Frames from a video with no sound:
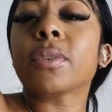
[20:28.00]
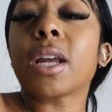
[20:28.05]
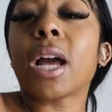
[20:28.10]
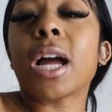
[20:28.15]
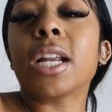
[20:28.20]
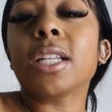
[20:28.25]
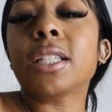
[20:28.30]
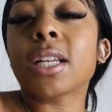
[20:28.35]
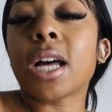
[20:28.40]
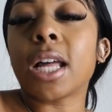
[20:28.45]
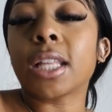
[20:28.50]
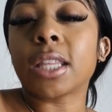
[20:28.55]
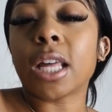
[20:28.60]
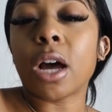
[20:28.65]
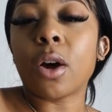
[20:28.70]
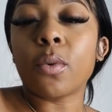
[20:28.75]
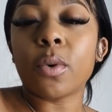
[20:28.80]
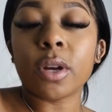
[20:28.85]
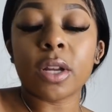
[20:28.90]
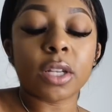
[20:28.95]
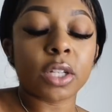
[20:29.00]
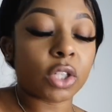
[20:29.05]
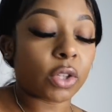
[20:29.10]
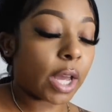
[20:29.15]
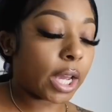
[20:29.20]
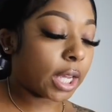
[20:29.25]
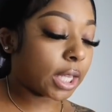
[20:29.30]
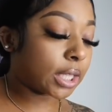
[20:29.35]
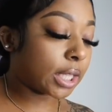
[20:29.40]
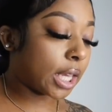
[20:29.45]
I just got that one so
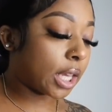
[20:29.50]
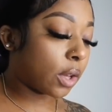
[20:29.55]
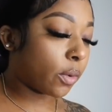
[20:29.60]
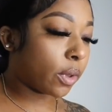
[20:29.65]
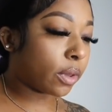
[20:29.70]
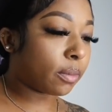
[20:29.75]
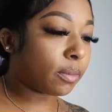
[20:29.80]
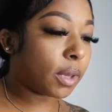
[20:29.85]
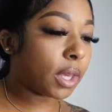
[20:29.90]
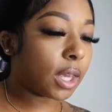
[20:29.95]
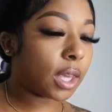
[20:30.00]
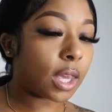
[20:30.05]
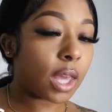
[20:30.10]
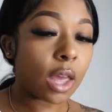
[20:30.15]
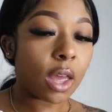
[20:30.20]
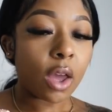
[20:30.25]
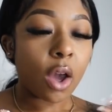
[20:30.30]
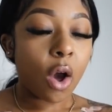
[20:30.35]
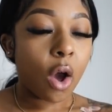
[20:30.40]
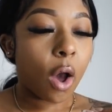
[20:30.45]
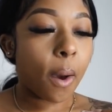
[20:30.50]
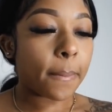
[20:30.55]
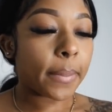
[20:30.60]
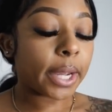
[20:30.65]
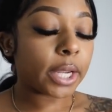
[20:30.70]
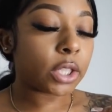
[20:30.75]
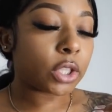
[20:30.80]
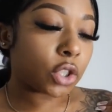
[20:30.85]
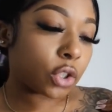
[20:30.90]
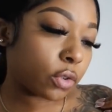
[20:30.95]
I could take it with me on
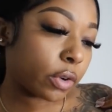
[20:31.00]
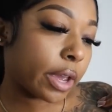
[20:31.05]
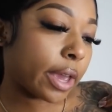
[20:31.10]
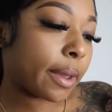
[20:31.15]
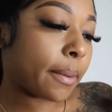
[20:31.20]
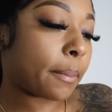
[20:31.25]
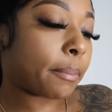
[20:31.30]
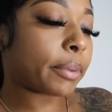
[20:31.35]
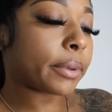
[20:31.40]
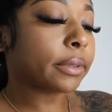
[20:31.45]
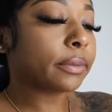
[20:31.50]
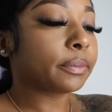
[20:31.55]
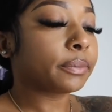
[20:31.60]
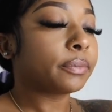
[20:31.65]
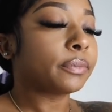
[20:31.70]
my trip.